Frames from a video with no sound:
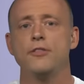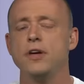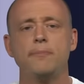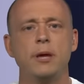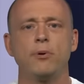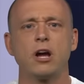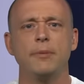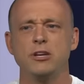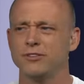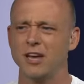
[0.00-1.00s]
Then people
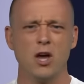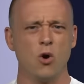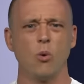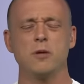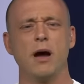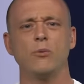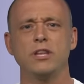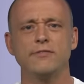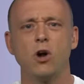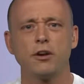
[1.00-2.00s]
come at you and say, what about when
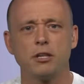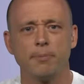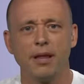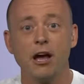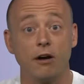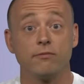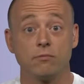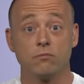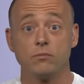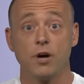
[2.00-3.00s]
they've gone to the playoff?
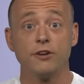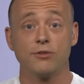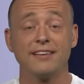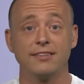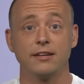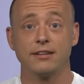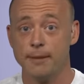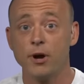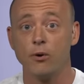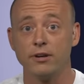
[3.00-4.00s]
Undress it.
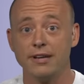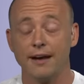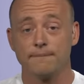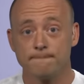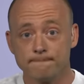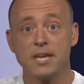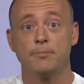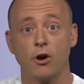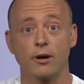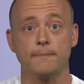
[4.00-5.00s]
Keep going. Yeah,
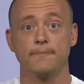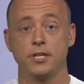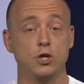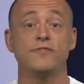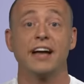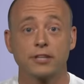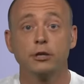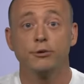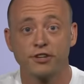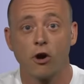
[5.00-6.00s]
keep talking. You've got the
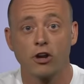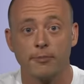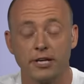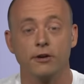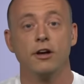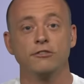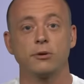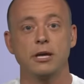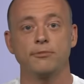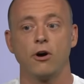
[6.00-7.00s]
losing argument here,
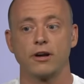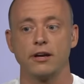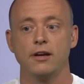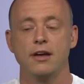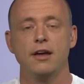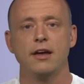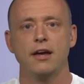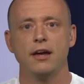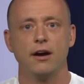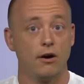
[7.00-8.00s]
so keep talking.
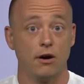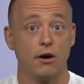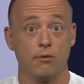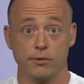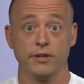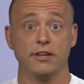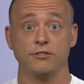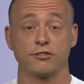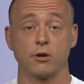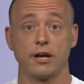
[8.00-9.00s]
Uh, well, then they
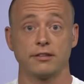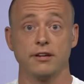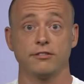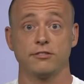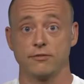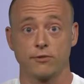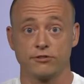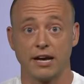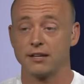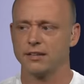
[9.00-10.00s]
just go like this for a
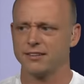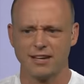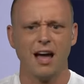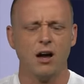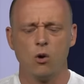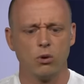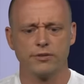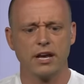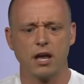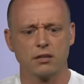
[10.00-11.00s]
second, then they say, yeah, well,
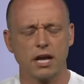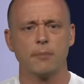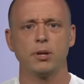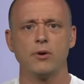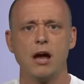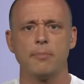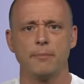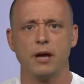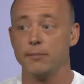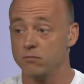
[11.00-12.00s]
they got, they got blown out
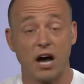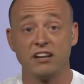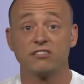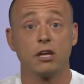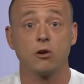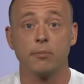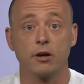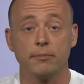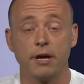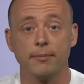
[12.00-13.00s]
by Bama. I didn't say they were
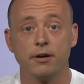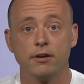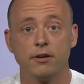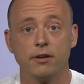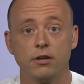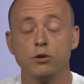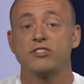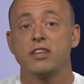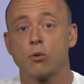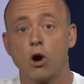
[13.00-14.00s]
better than Bama. You
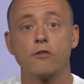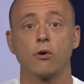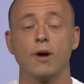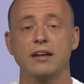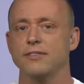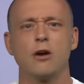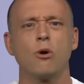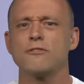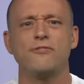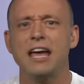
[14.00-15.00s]
said they were overrated. They
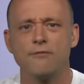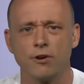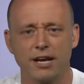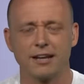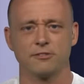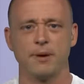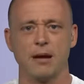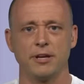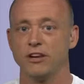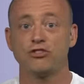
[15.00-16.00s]
weren't favored against
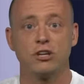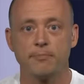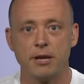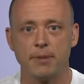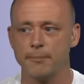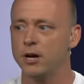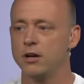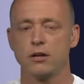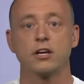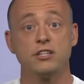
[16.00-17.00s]
Bama. They shouldn't have beaten Bama.
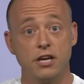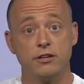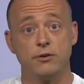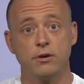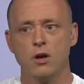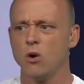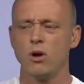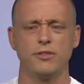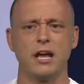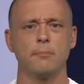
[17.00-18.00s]
Continue.
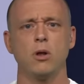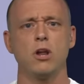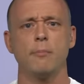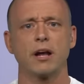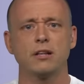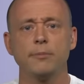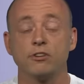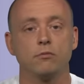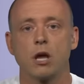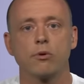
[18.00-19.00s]
Well, they got blown out by
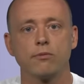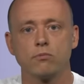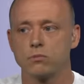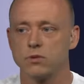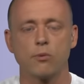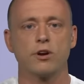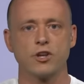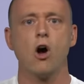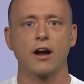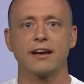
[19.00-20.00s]
Clemson. They were, they were a
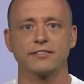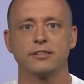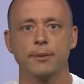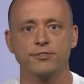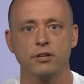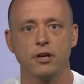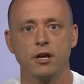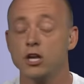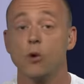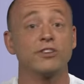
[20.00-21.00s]
dog against Clemson.
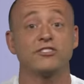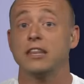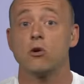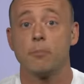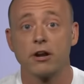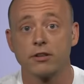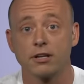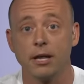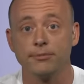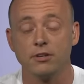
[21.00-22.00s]
No one said they were better
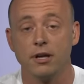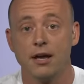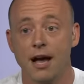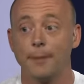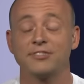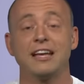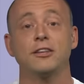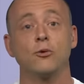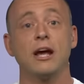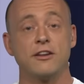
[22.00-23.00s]
than Clemson. I'm
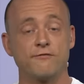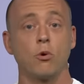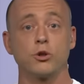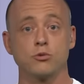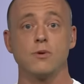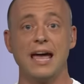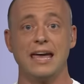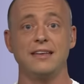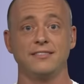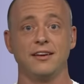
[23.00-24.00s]
saying they're rated four through
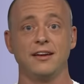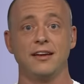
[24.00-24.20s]
eight,